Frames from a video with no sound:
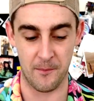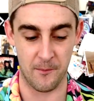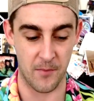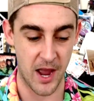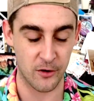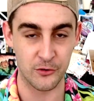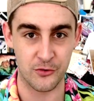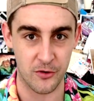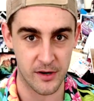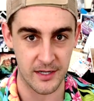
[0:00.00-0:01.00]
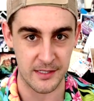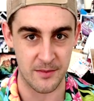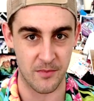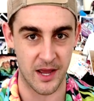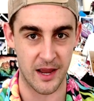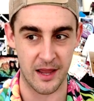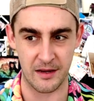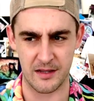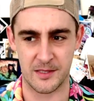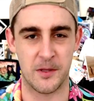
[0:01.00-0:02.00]
my old drawings
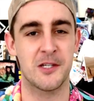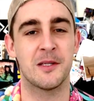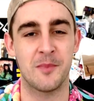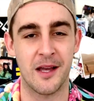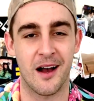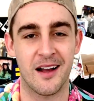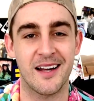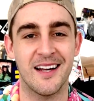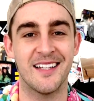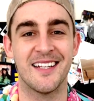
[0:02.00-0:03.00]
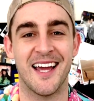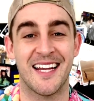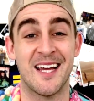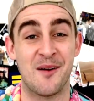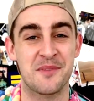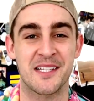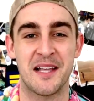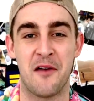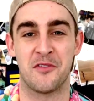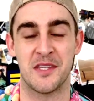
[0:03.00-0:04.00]
and especially Bianca like come to
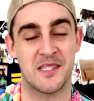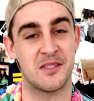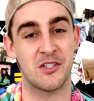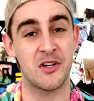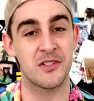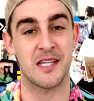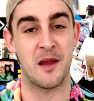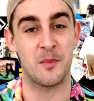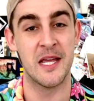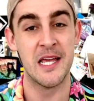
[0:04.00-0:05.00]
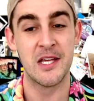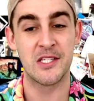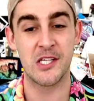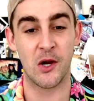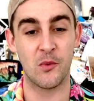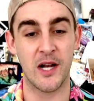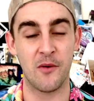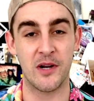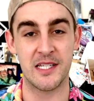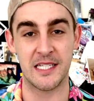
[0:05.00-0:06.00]
life on this journal tape. So what I
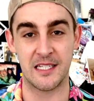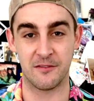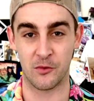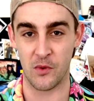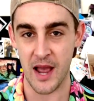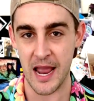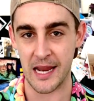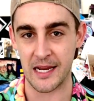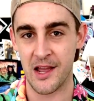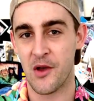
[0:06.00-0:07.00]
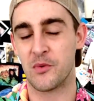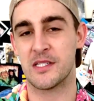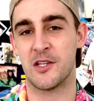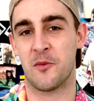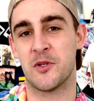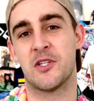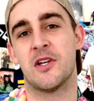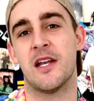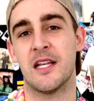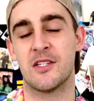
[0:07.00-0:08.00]
wanted to give away was the
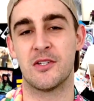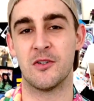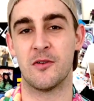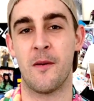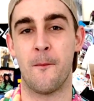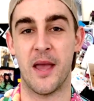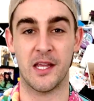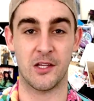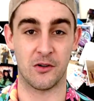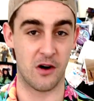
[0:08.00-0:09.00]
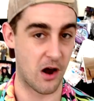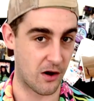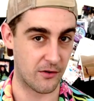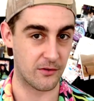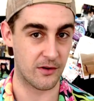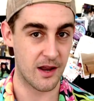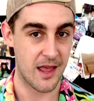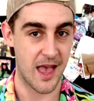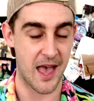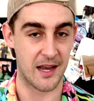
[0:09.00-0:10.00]
opportunity to make your own.
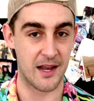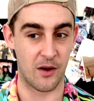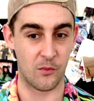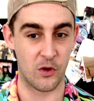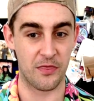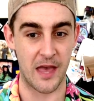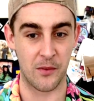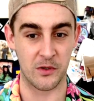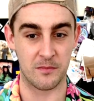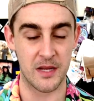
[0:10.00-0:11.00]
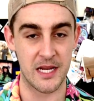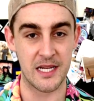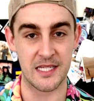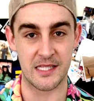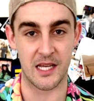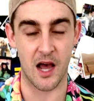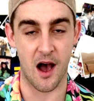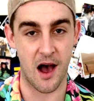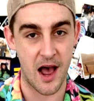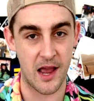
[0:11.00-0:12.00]
And what that would mean is that
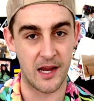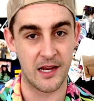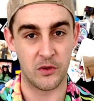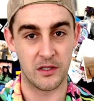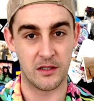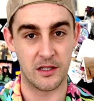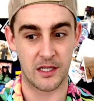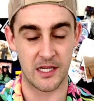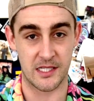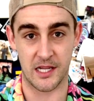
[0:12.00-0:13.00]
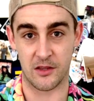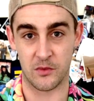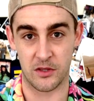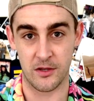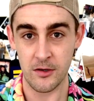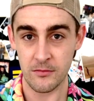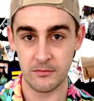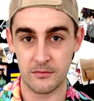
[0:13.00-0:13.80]
I will get together with you